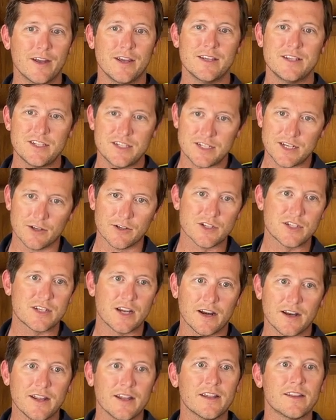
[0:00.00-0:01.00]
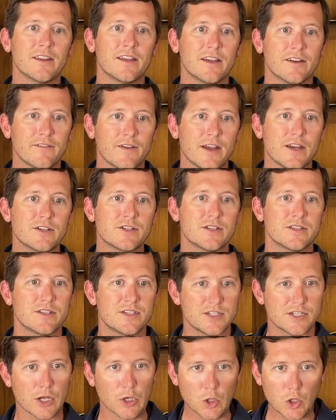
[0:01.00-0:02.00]
still studying the invasion,
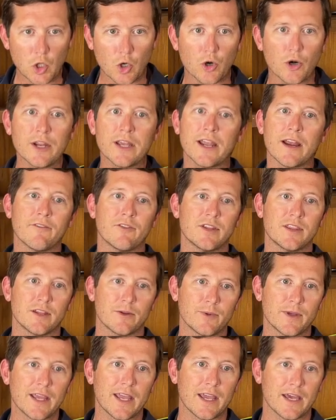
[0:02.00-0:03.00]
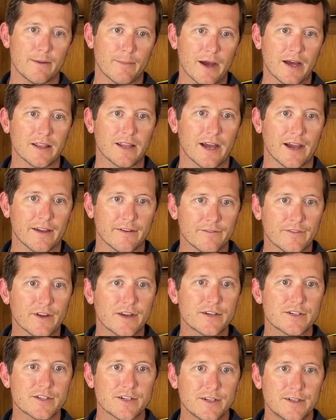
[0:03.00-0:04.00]
still learning everything we can about
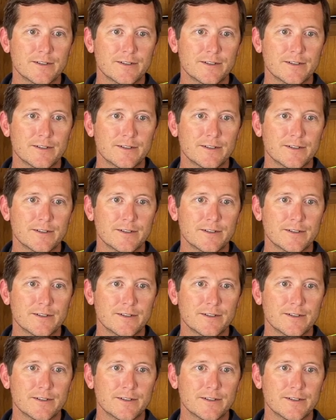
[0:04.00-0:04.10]
lionfish.